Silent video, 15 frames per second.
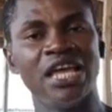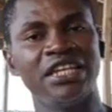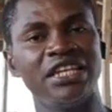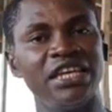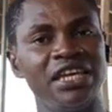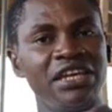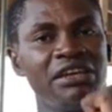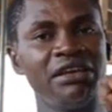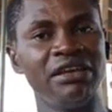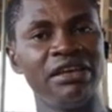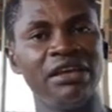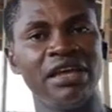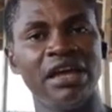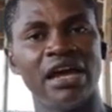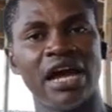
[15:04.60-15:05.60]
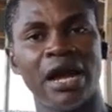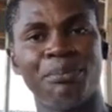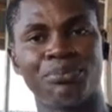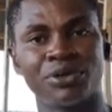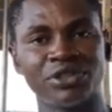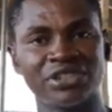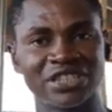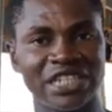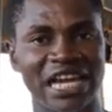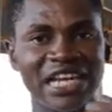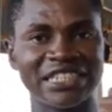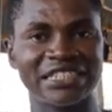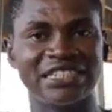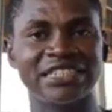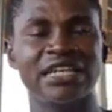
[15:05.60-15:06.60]
the
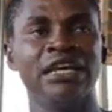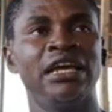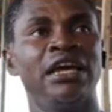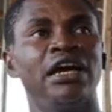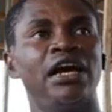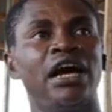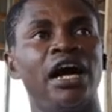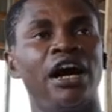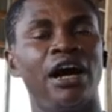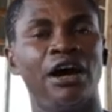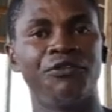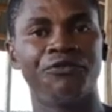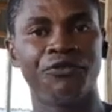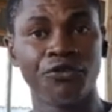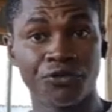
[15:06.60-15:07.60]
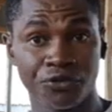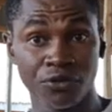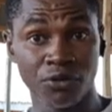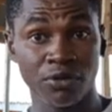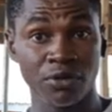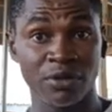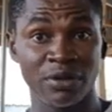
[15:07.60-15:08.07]
processed fufu,